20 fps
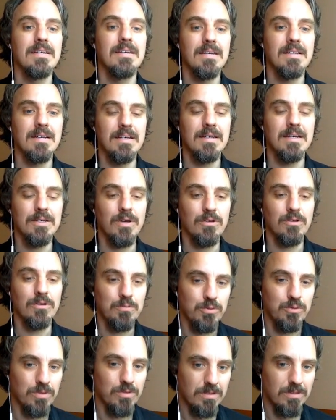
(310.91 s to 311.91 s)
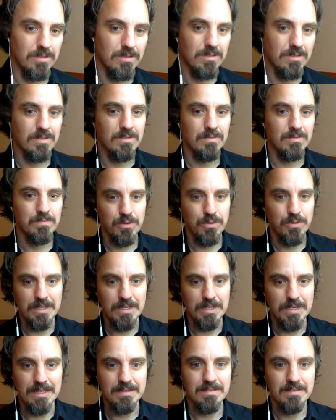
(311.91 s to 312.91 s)
you have to put
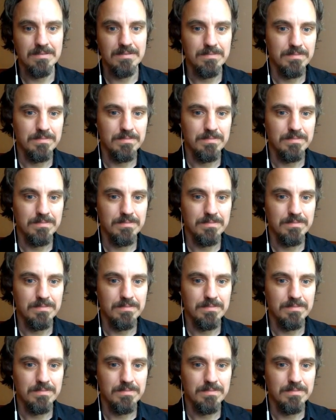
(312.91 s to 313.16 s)
in